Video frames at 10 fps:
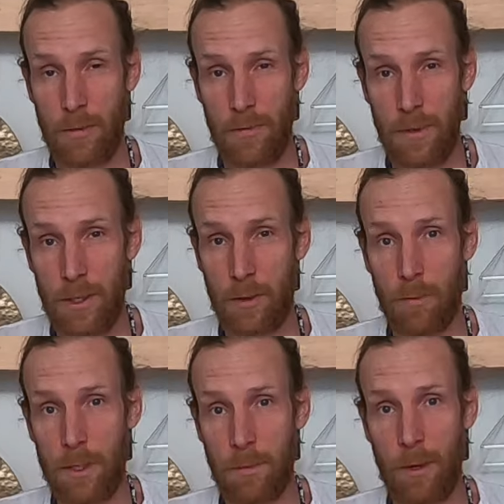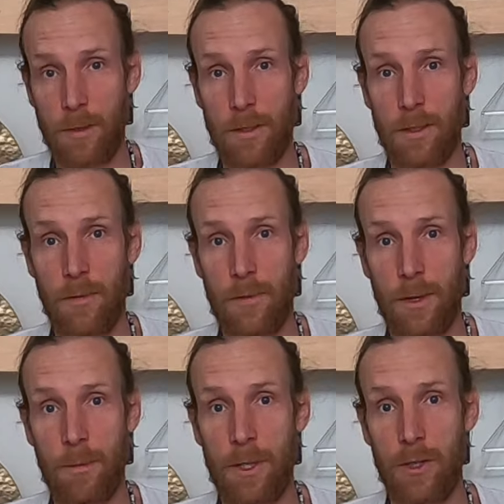the physical responses of
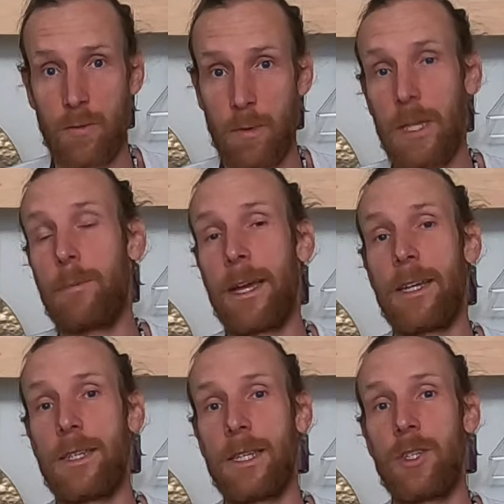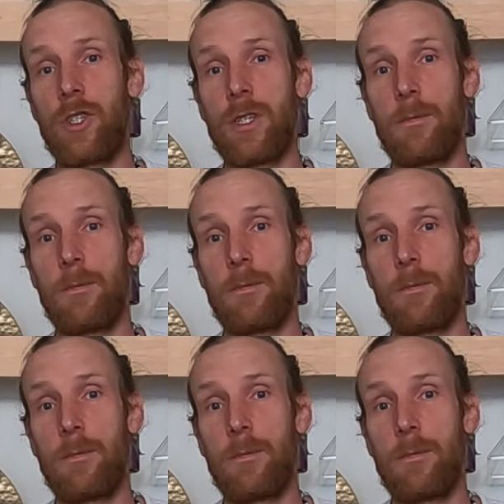them, and just really pay attention,